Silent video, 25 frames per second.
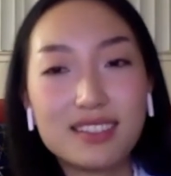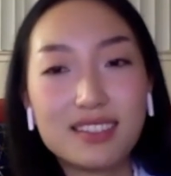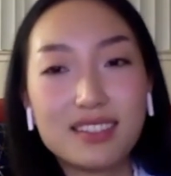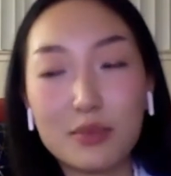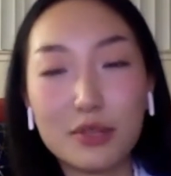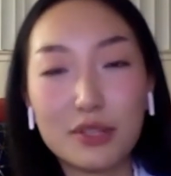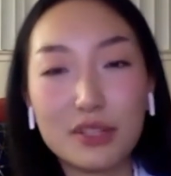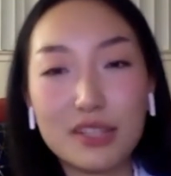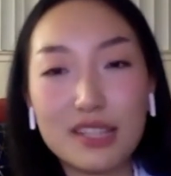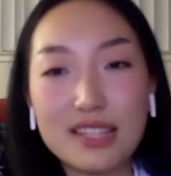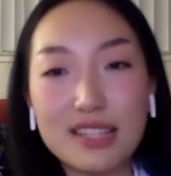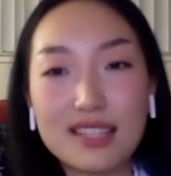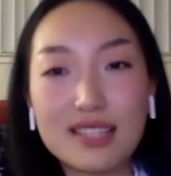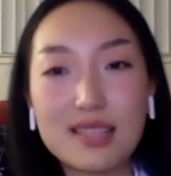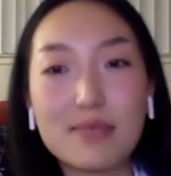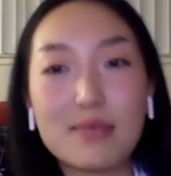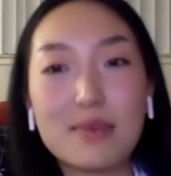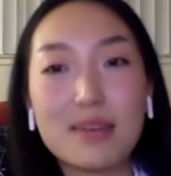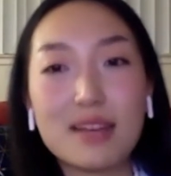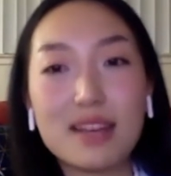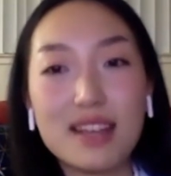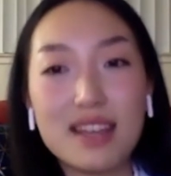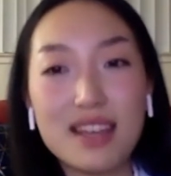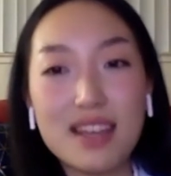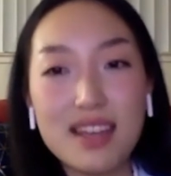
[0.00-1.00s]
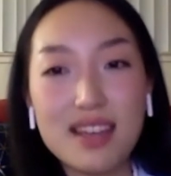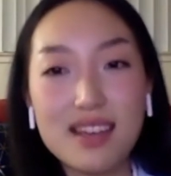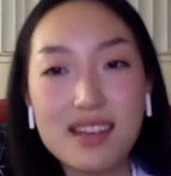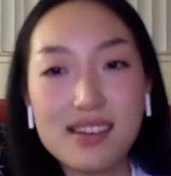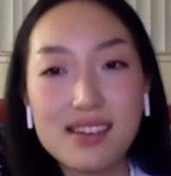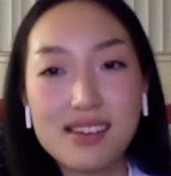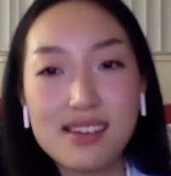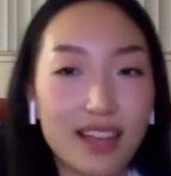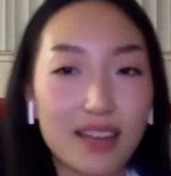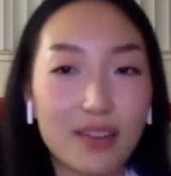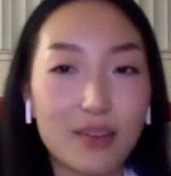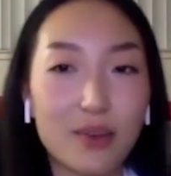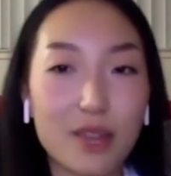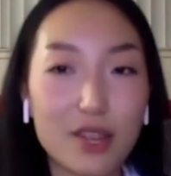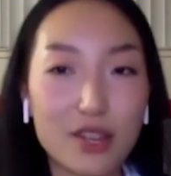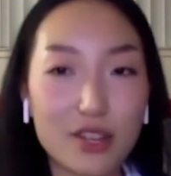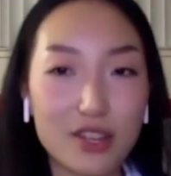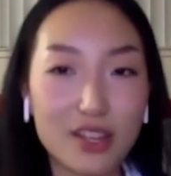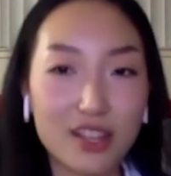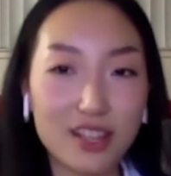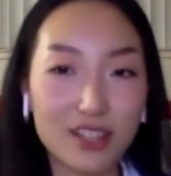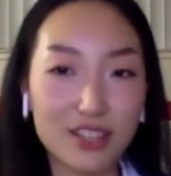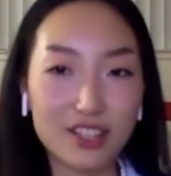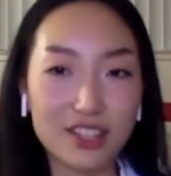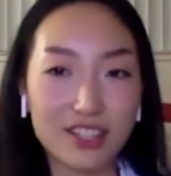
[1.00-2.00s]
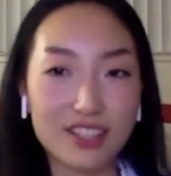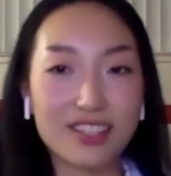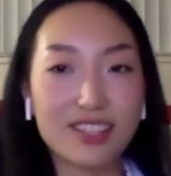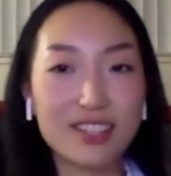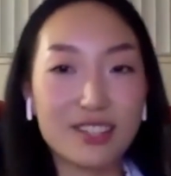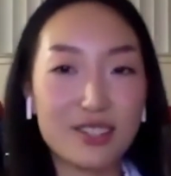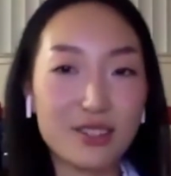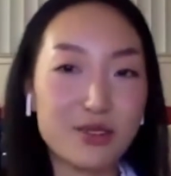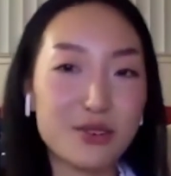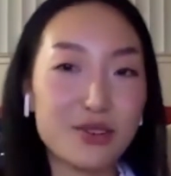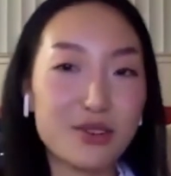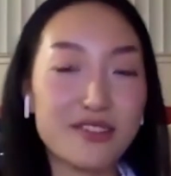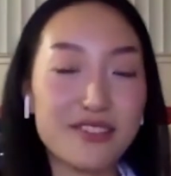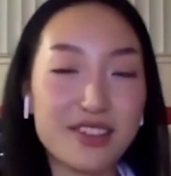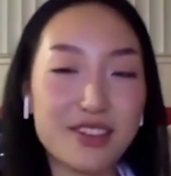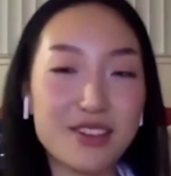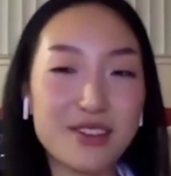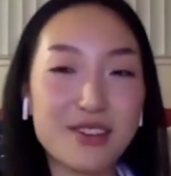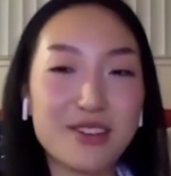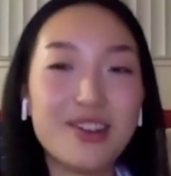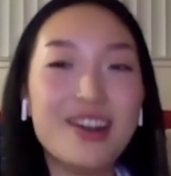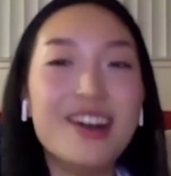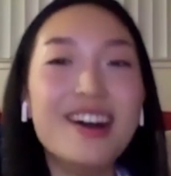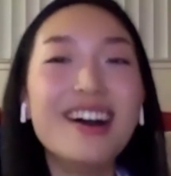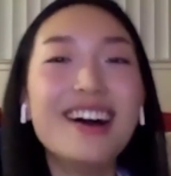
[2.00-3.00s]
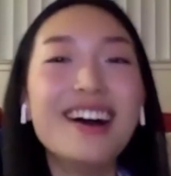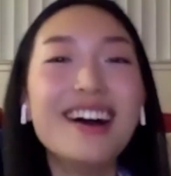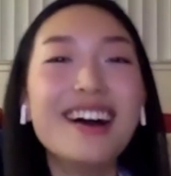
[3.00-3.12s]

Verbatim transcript: bully somebody like when it's just the two of you